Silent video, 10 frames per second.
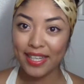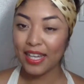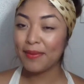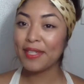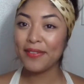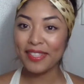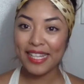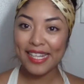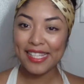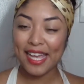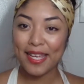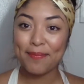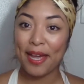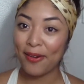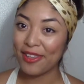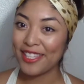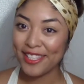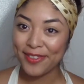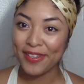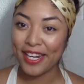Hi my lovely ladies, I am back with
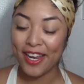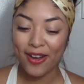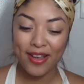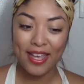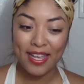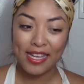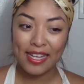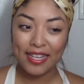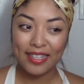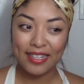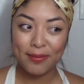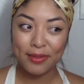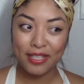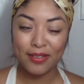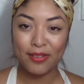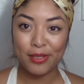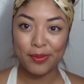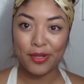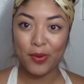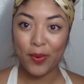another video, and I believe it's
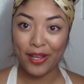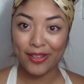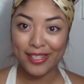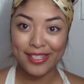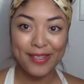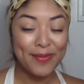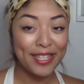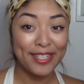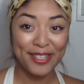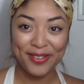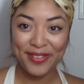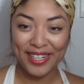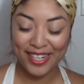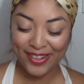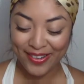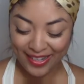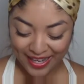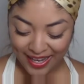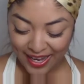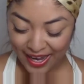been a while since I made another video.
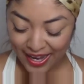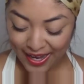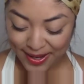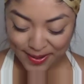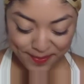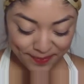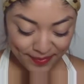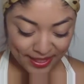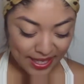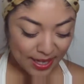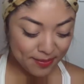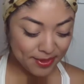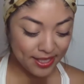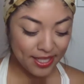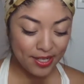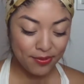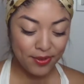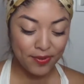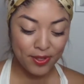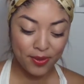I'm just going to
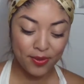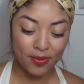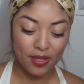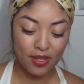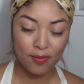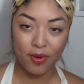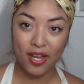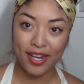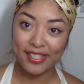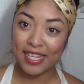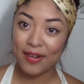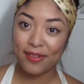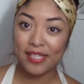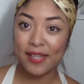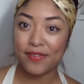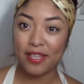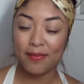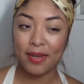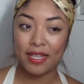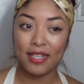review the products that I received
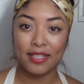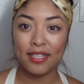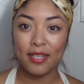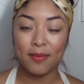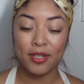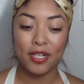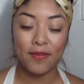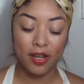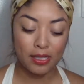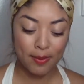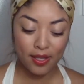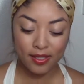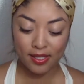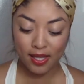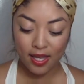in my Latina Beauty VoxBox